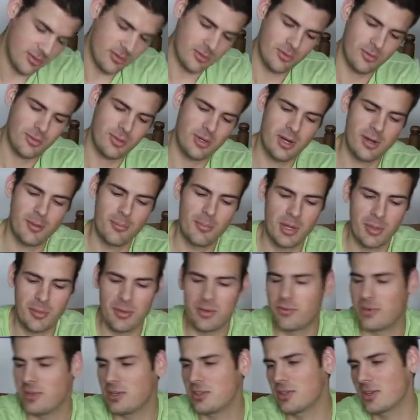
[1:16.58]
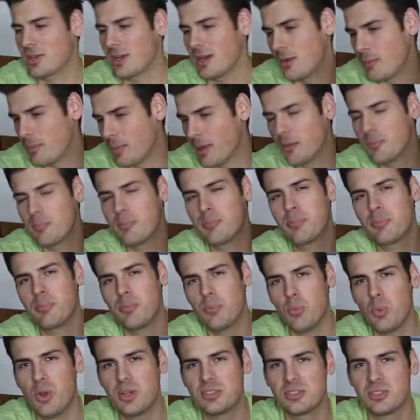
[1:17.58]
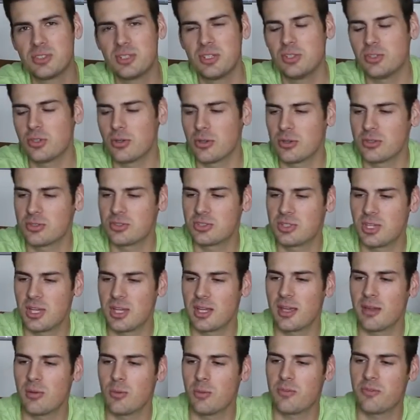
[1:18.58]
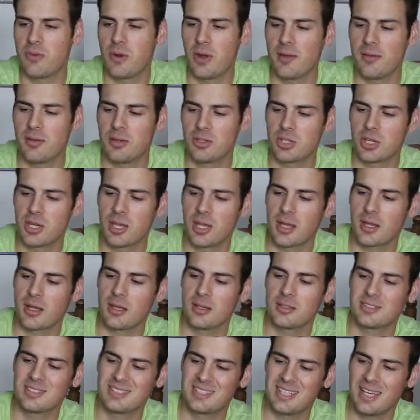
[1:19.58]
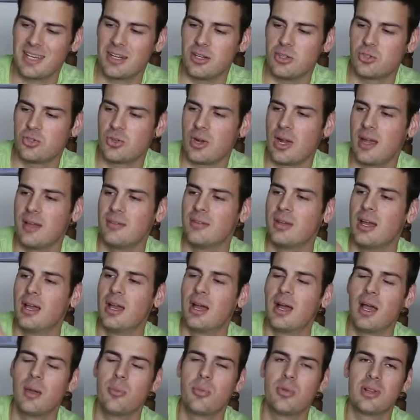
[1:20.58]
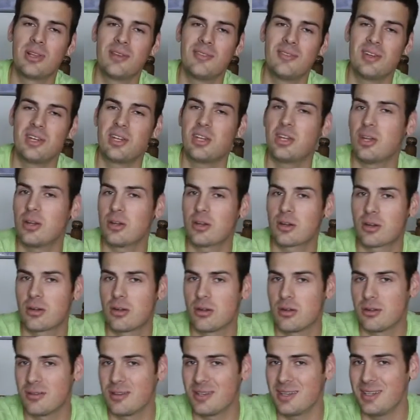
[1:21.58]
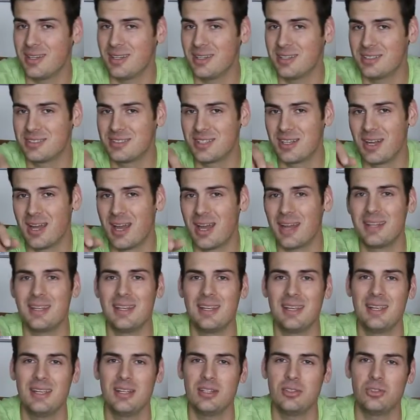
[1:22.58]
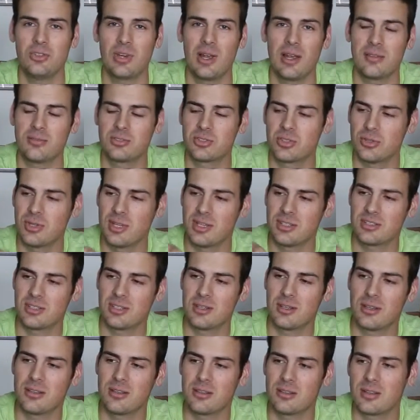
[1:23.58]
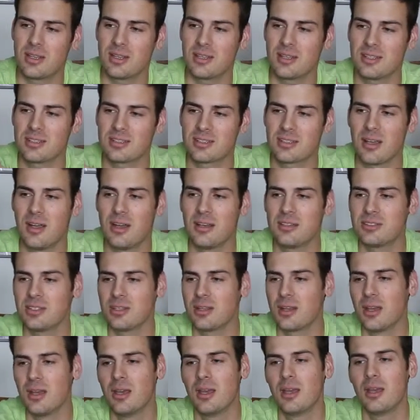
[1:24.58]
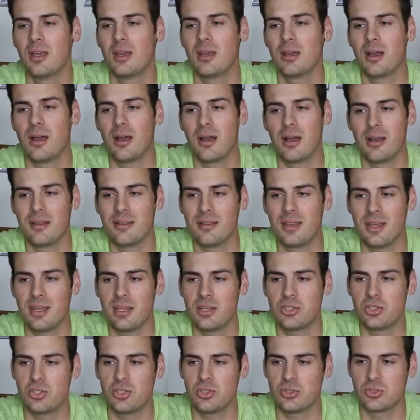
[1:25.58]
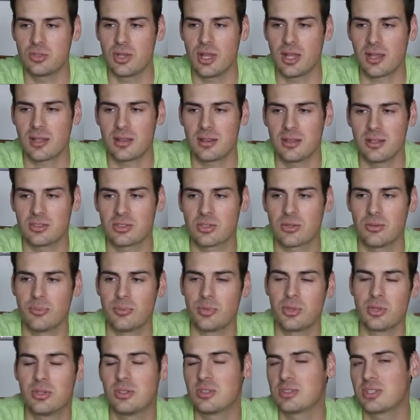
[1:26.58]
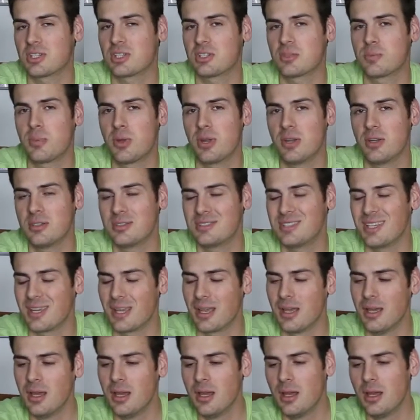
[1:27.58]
through here, maybe if I took it out. But Western Digital Seagate 500 gig SATA drive, I believe in here currently is an IDE drive, so that's another thing that's causing uh, the issues that this computer is experiencing.